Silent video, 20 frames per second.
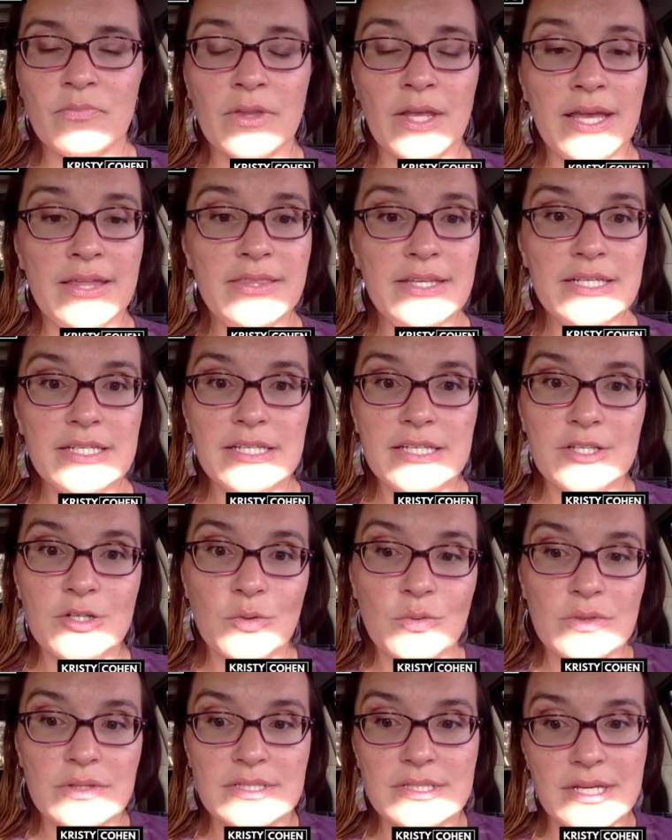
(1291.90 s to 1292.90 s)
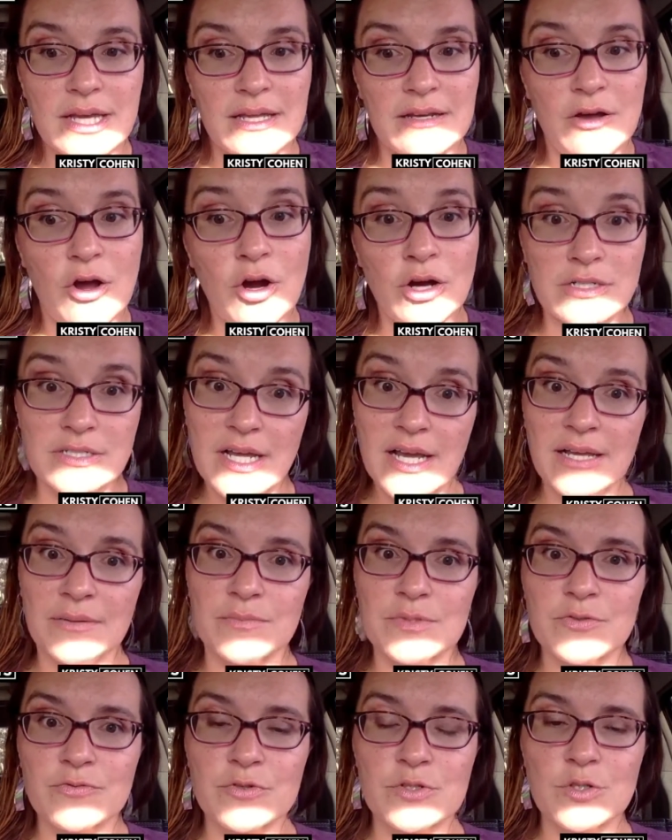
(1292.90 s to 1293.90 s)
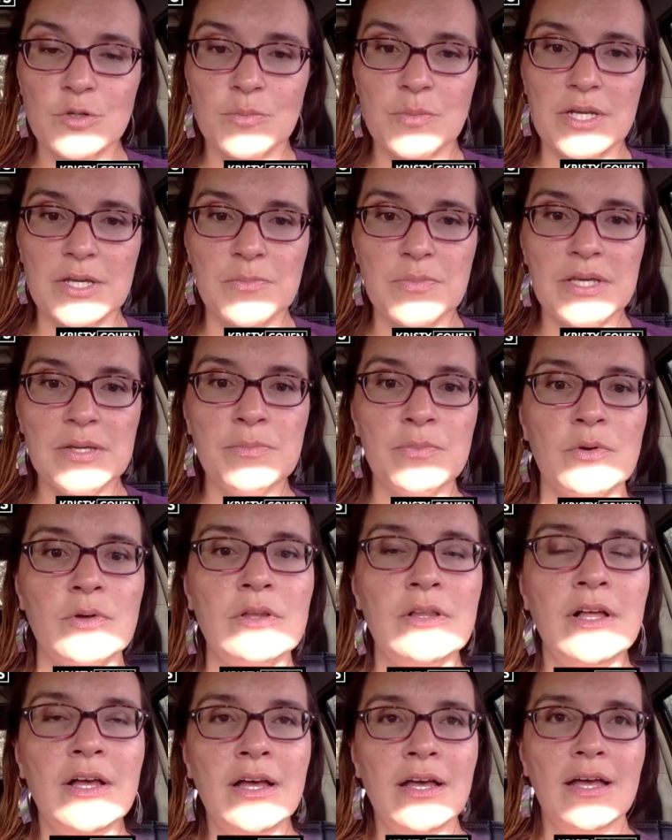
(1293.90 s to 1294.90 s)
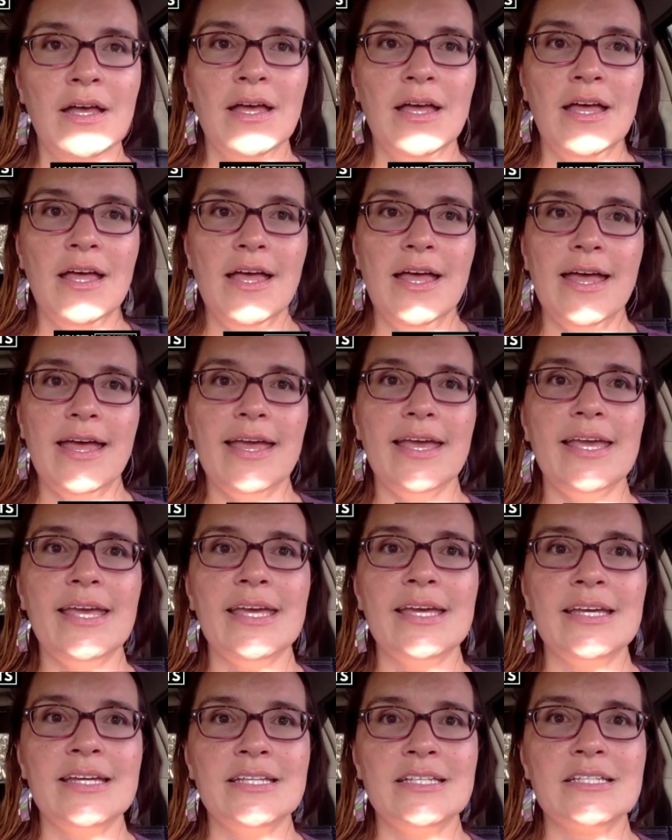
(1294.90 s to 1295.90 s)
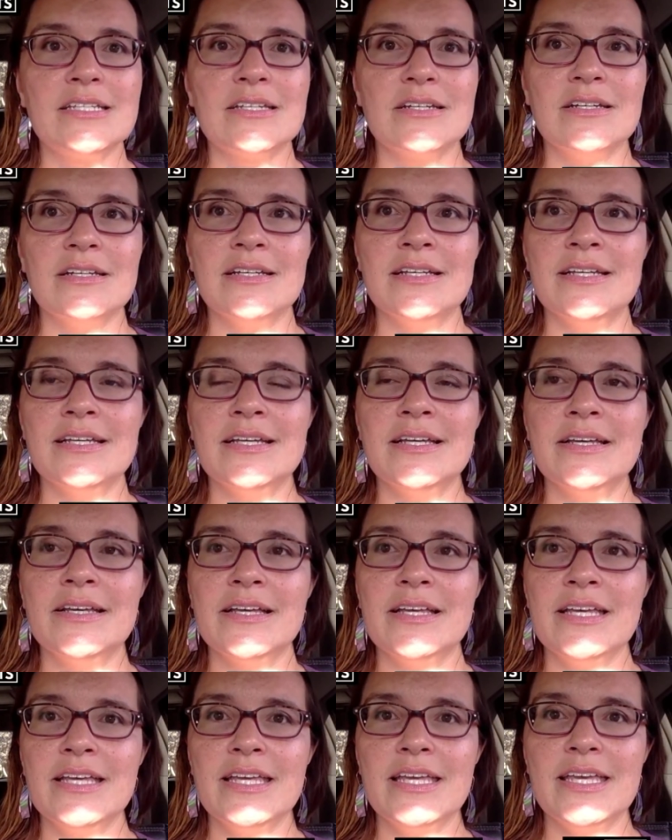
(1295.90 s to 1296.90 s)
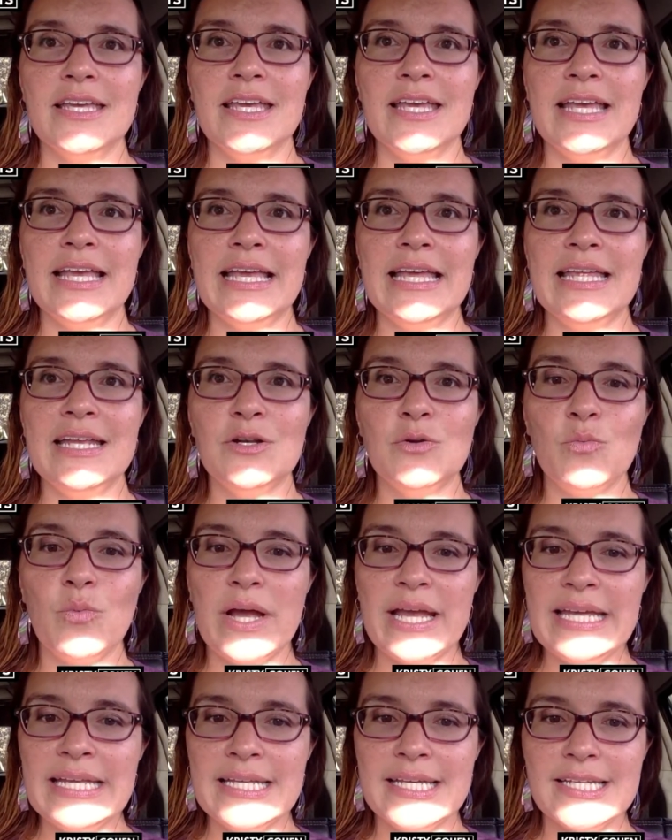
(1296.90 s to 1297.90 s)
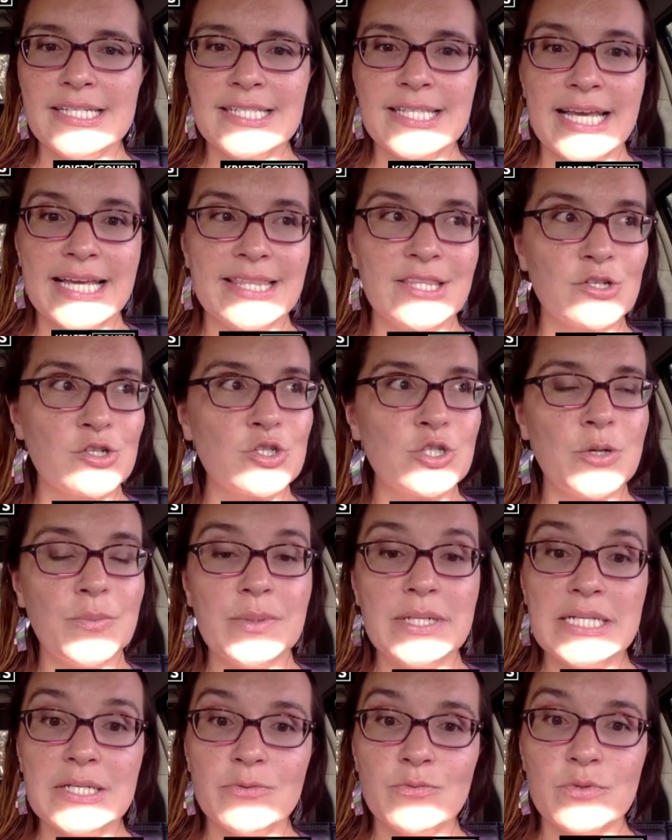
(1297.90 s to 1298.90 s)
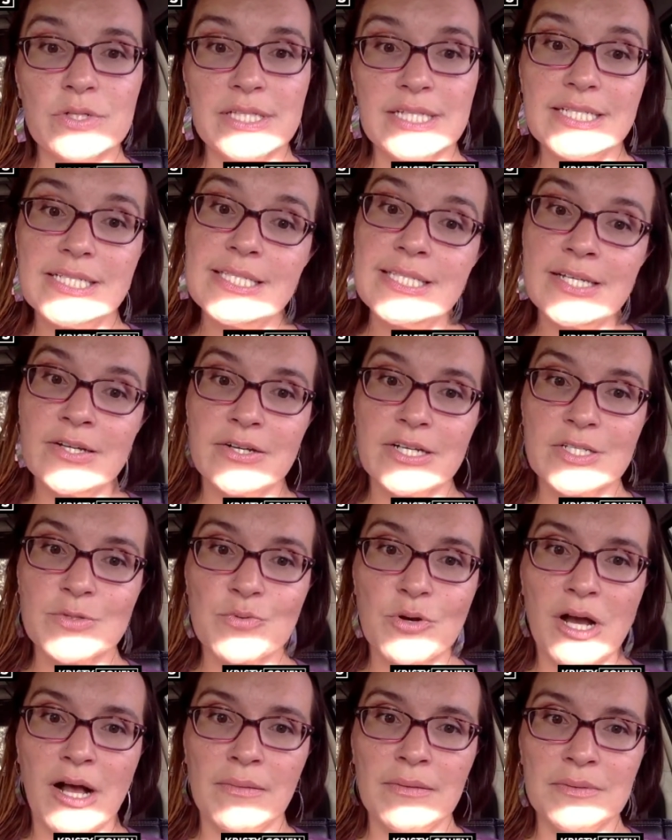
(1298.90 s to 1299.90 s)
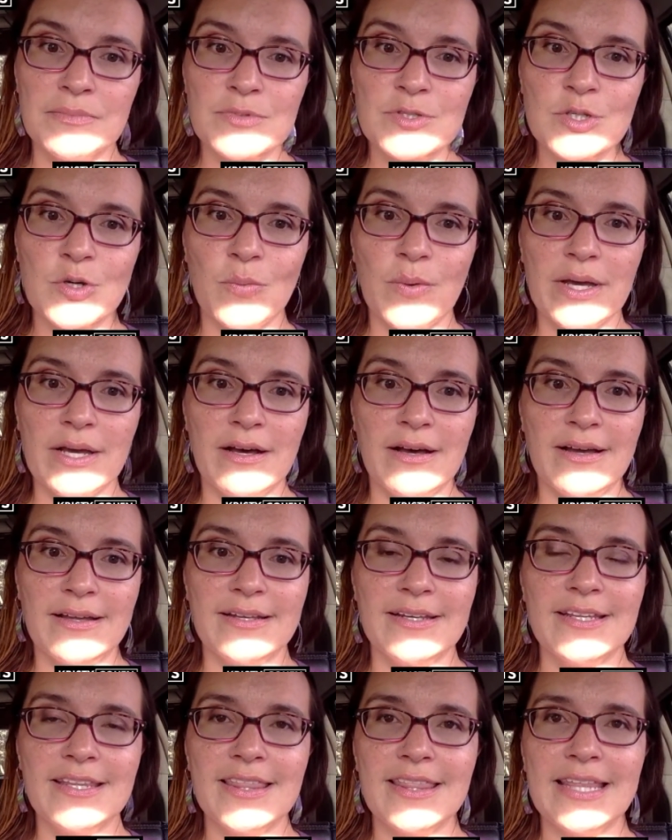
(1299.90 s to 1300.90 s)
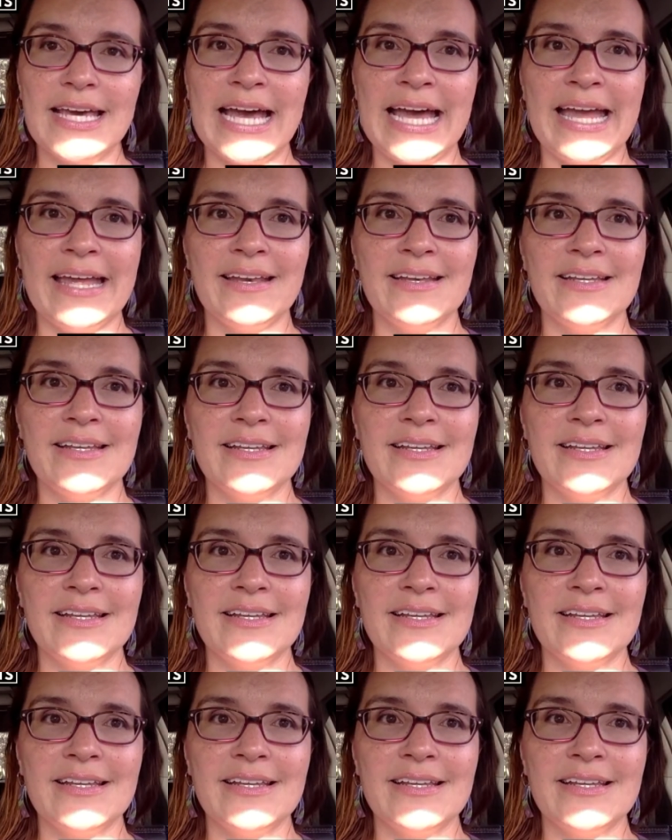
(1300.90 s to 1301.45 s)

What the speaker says: and it's kind of hard times for so many people. And in a way it is, like, there's so many really serious problems going on that,